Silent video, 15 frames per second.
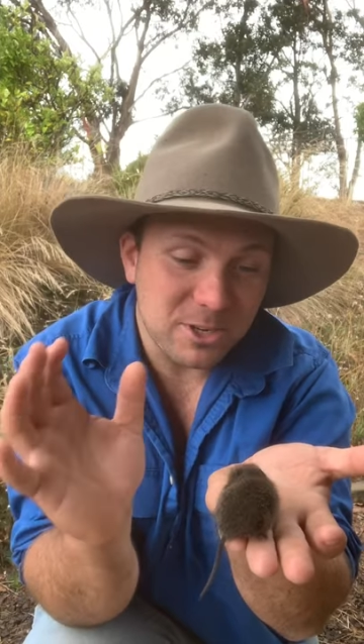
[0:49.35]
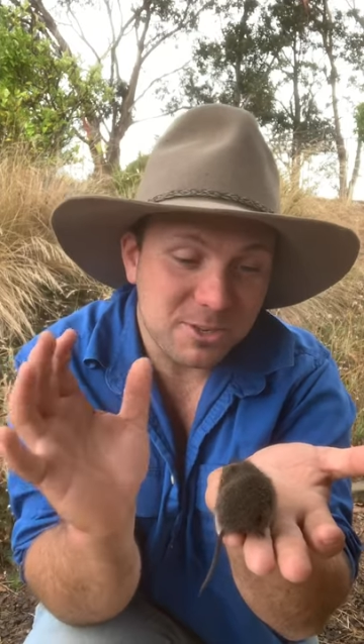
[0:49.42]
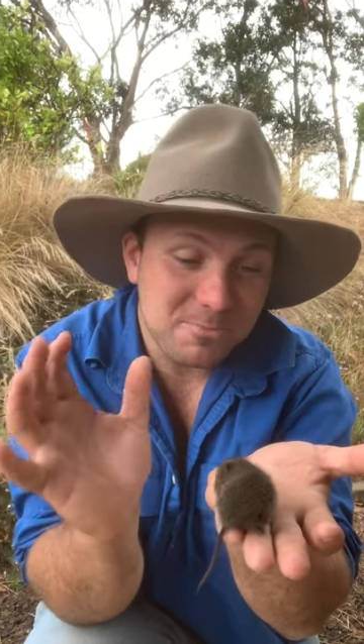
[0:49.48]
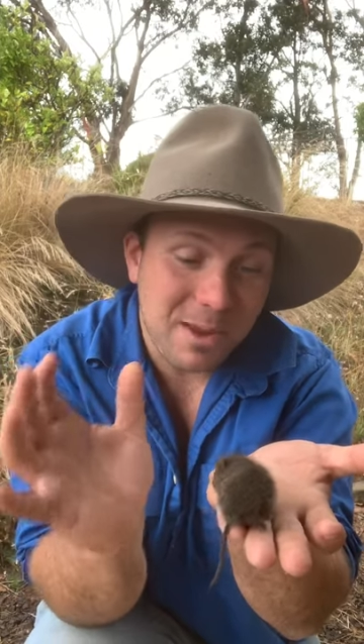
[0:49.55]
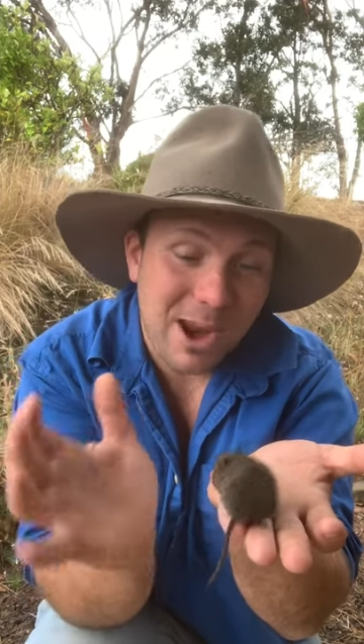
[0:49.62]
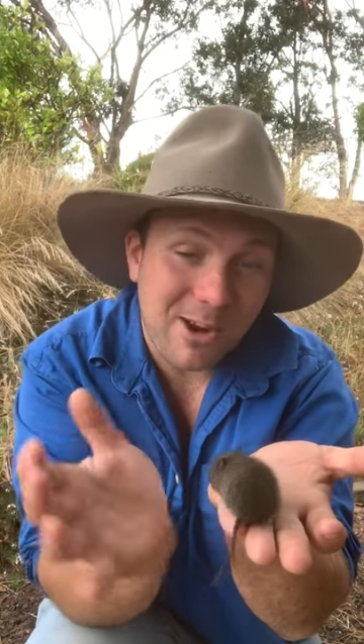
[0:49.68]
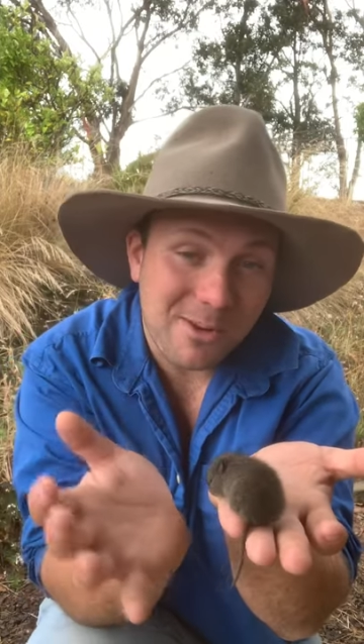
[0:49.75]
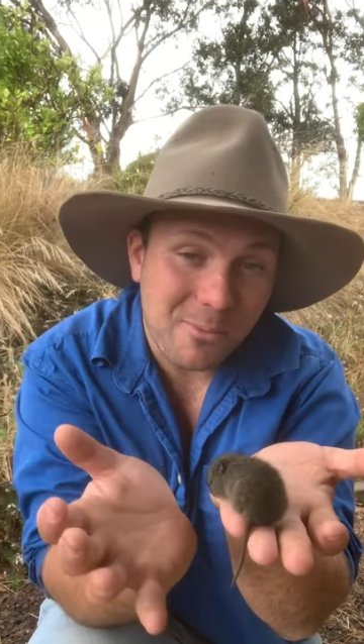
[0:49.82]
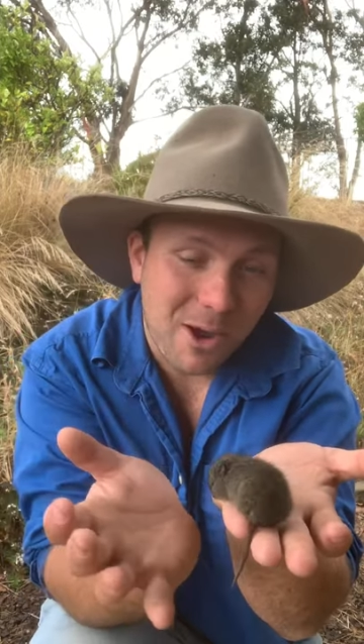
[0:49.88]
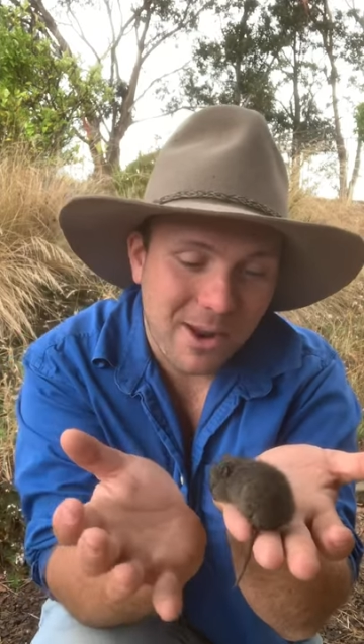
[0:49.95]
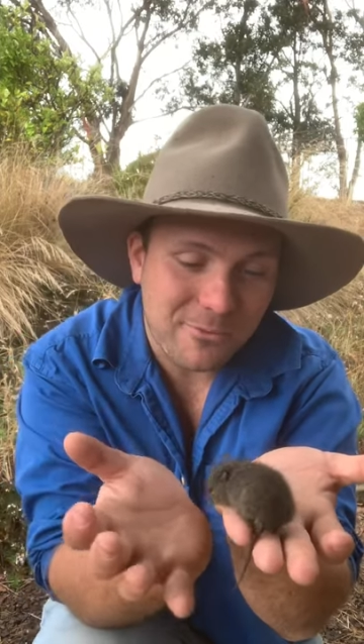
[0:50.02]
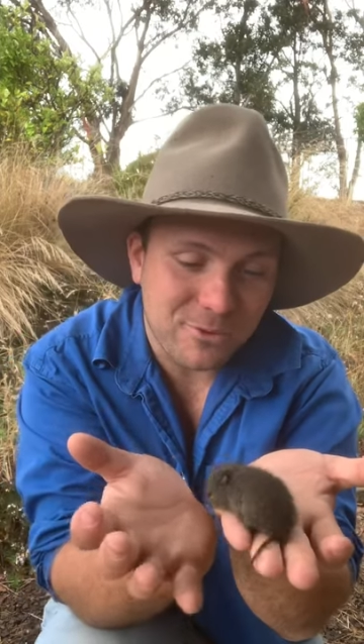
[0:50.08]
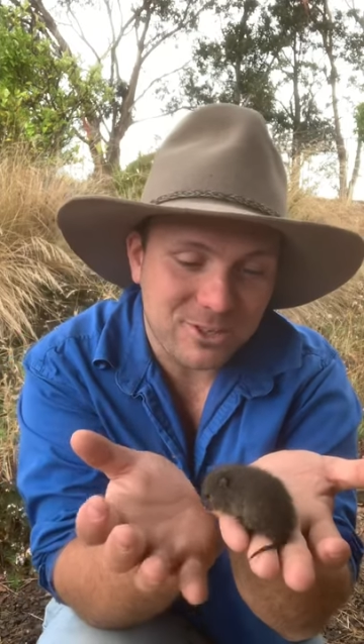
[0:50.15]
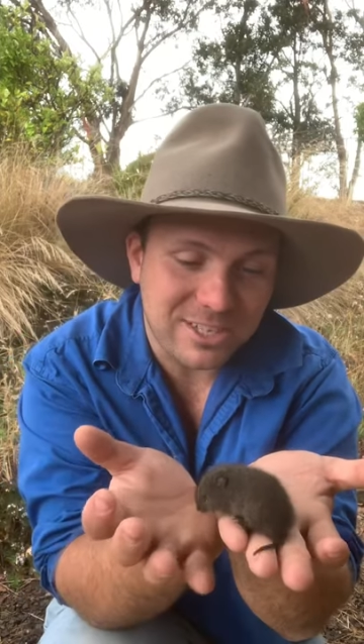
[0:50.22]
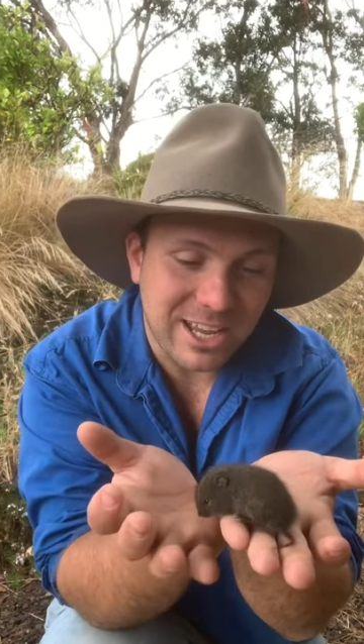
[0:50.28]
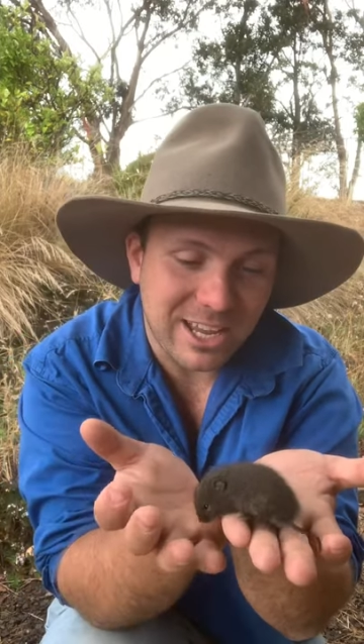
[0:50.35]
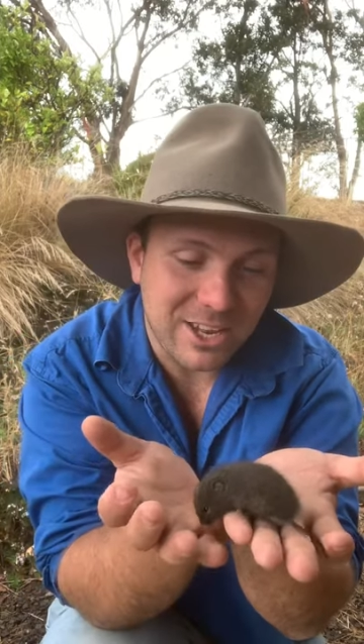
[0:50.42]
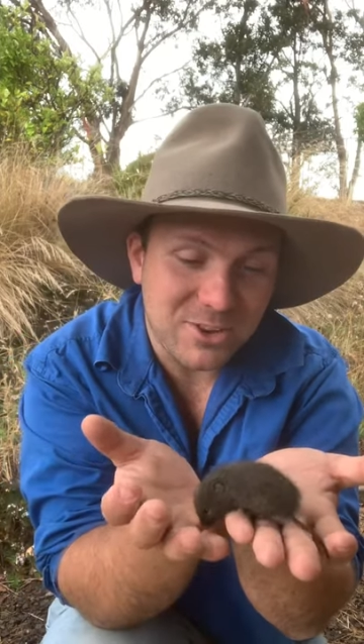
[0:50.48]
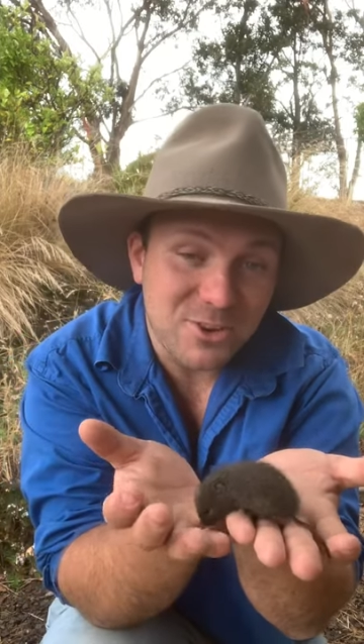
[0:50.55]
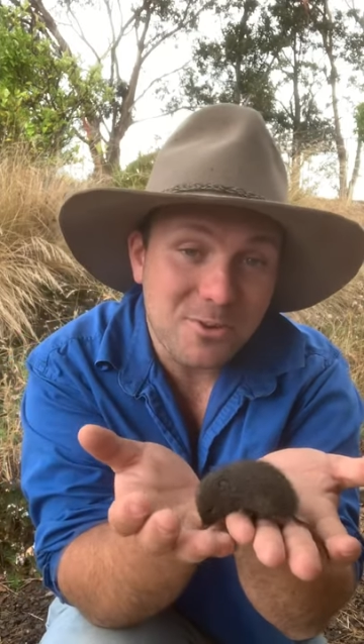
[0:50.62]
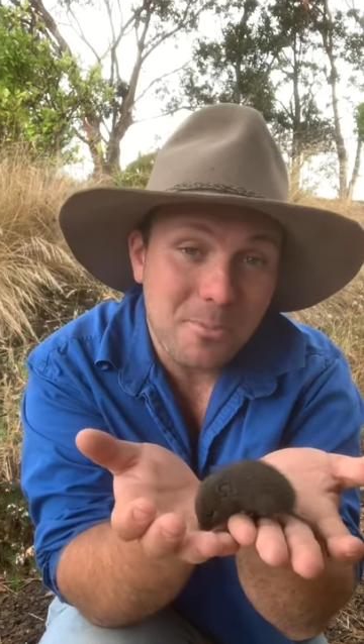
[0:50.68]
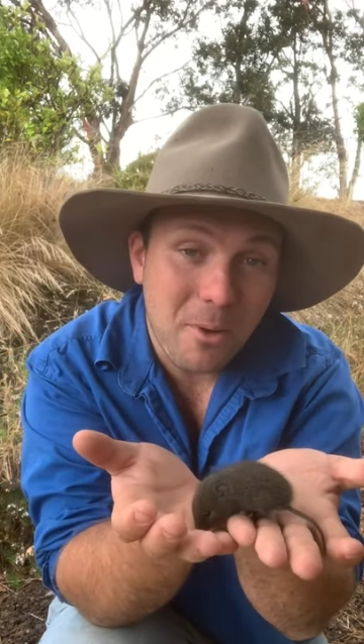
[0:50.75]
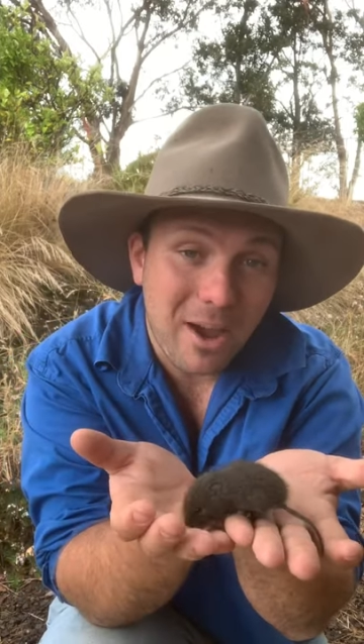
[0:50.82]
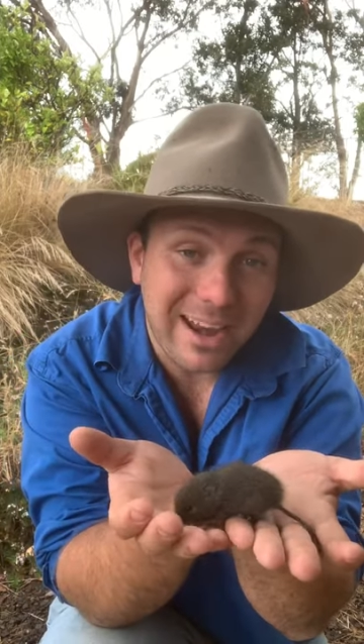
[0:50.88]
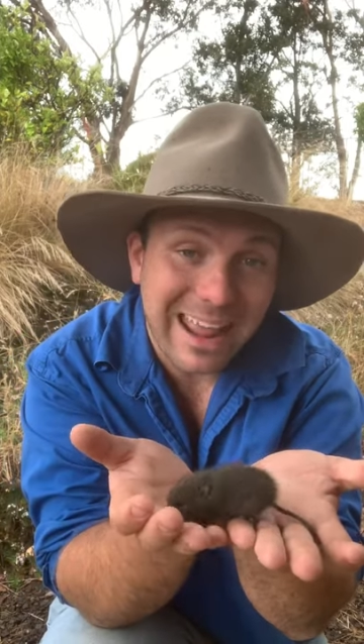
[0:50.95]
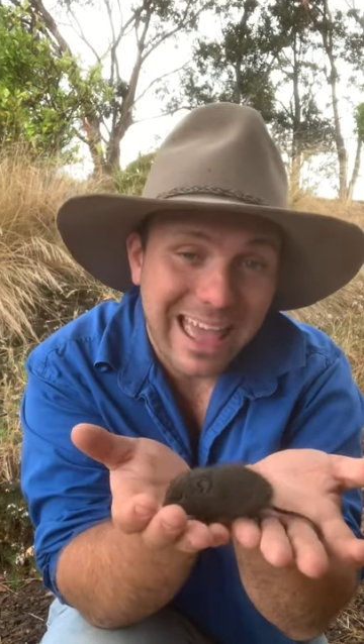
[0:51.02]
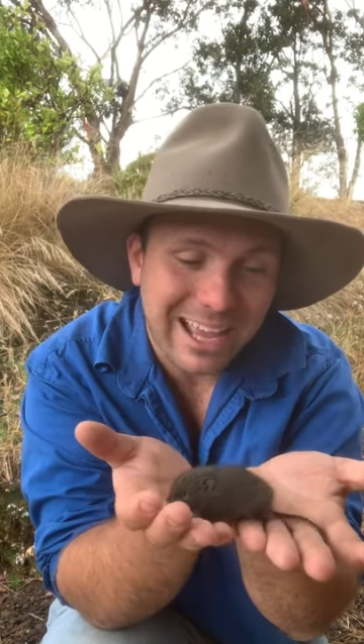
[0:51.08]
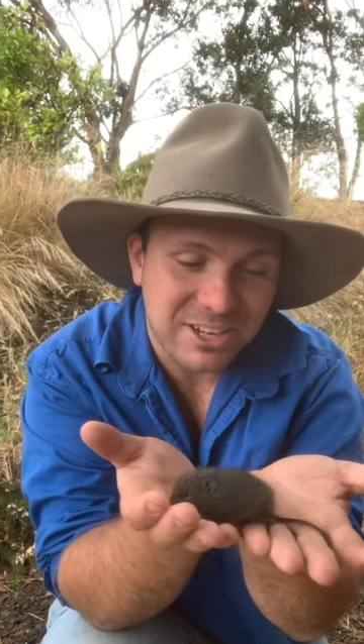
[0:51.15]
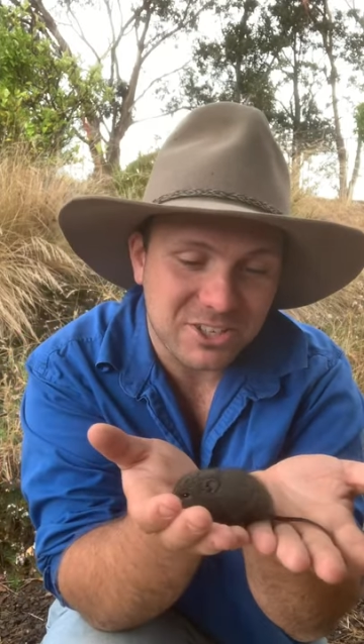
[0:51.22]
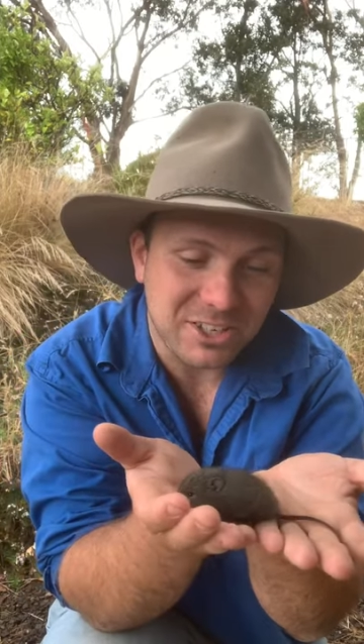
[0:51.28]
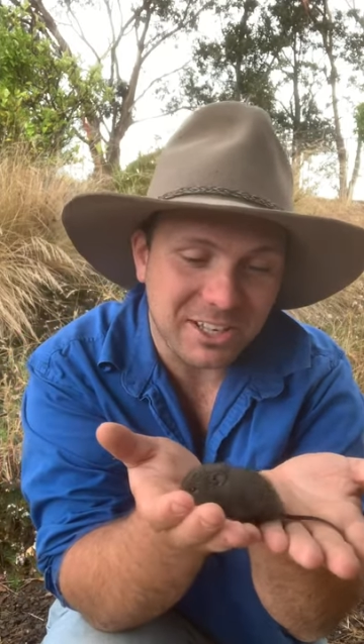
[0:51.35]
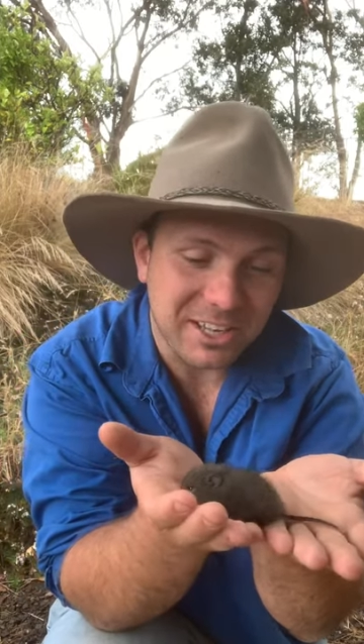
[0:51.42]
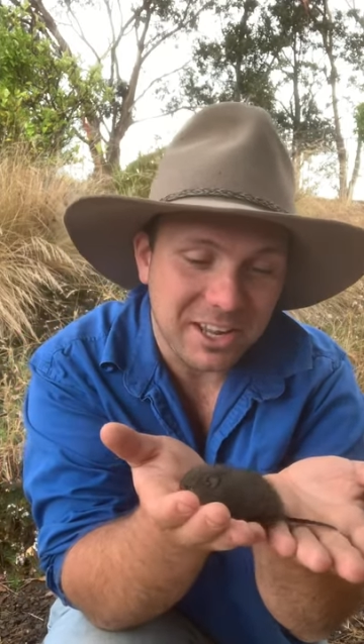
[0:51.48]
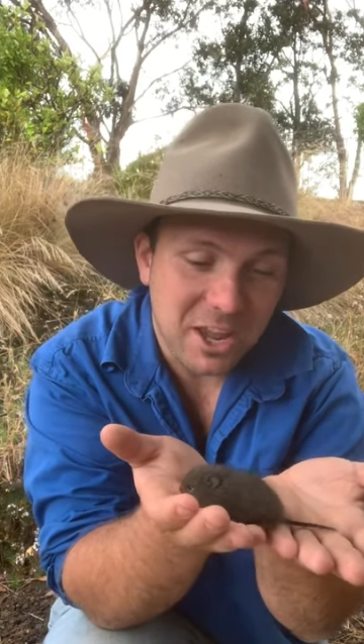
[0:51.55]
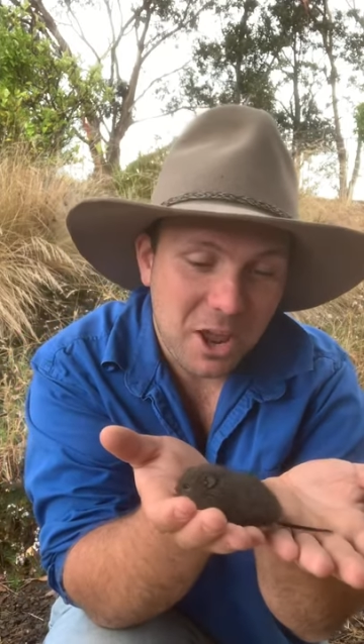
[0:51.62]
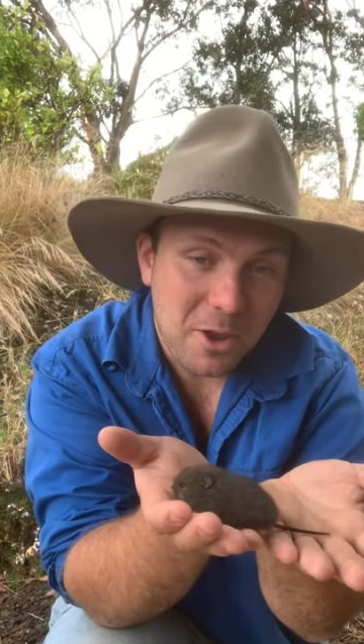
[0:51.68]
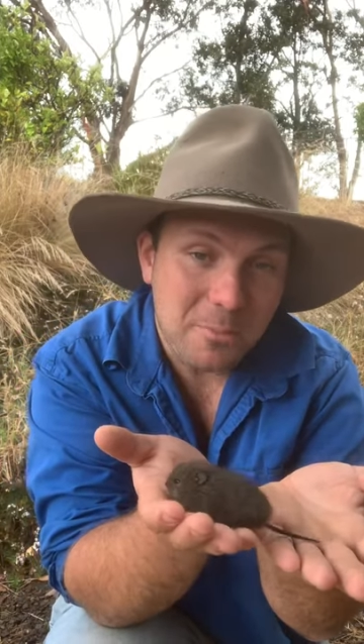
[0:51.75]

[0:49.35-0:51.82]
just bear in mind for a second, you might actually